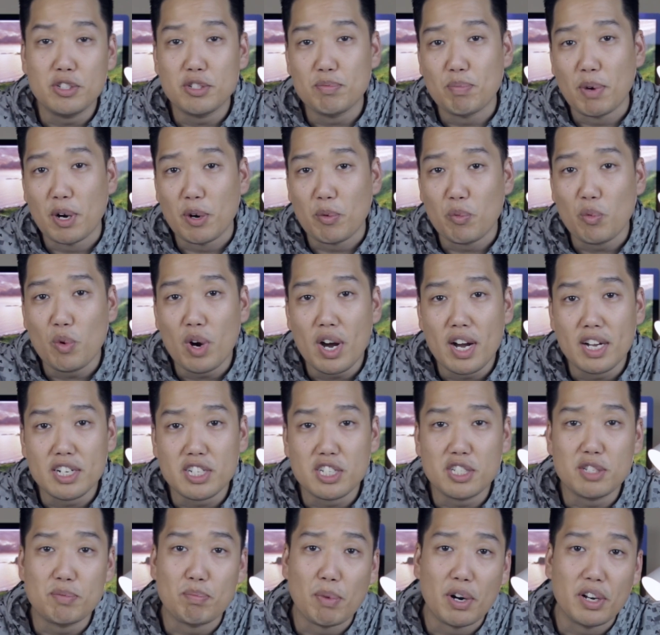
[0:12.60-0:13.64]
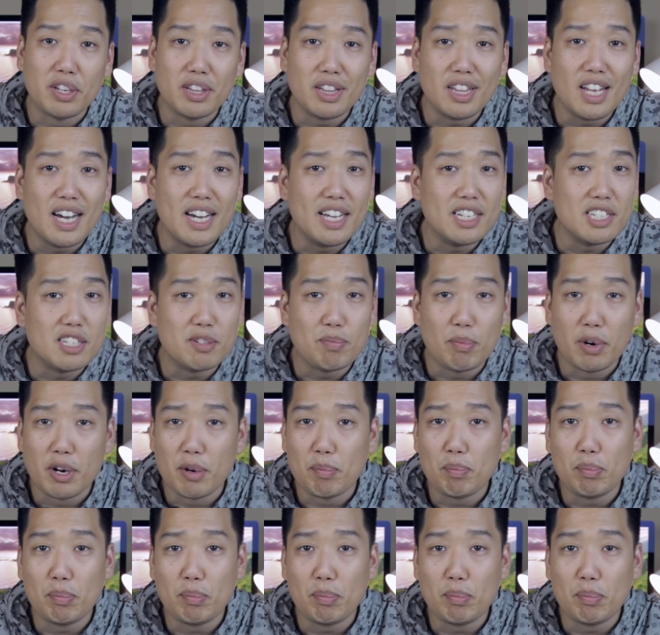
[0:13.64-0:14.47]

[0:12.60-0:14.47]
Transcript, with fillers: smart watch, smart lights, smart